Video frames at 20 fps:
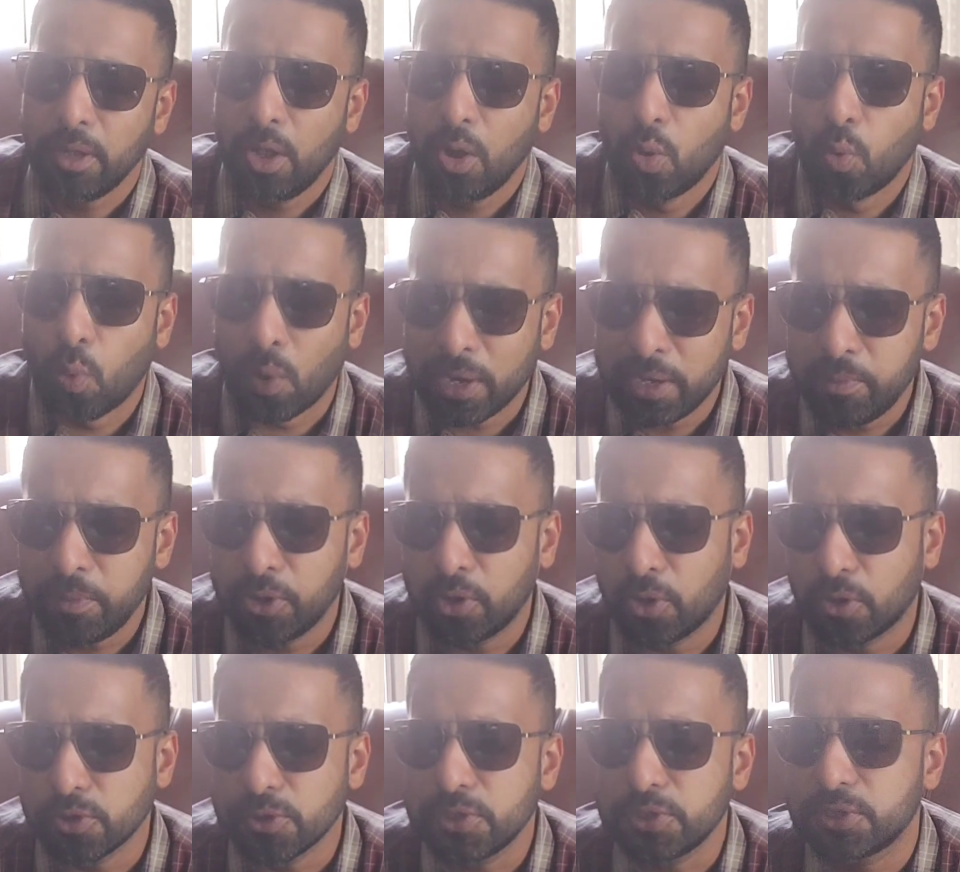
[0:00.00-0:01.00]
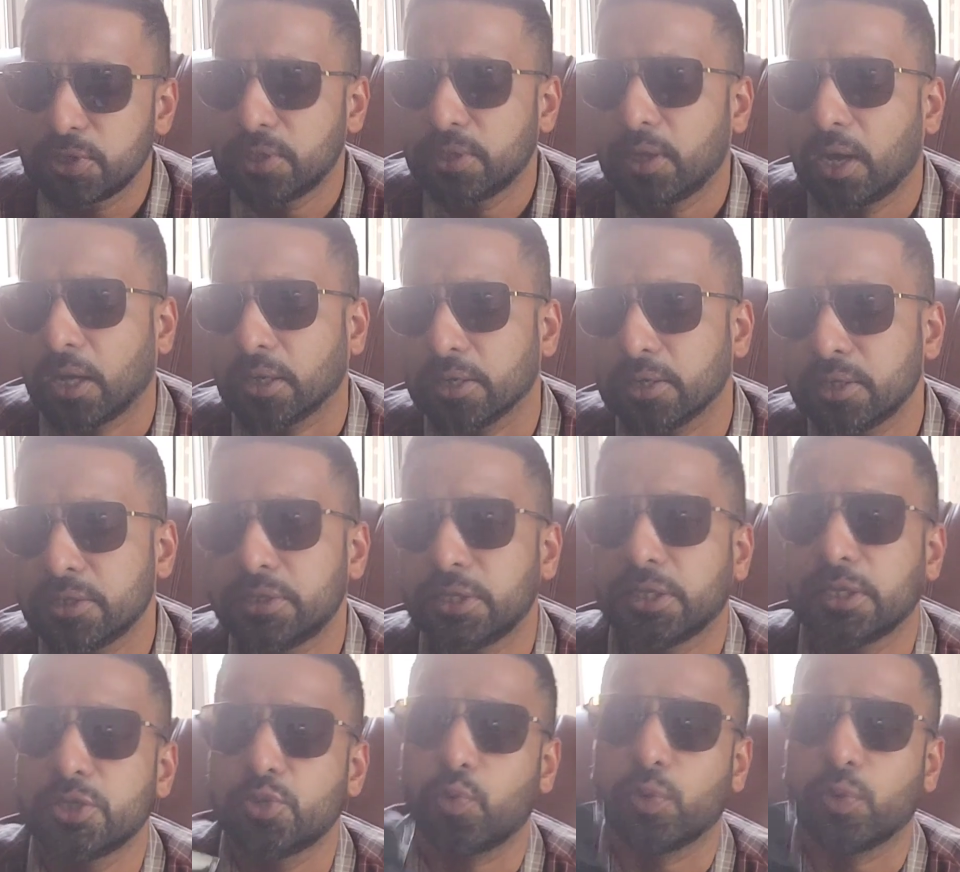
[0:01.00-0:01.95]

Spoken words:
Why? Because another thing is,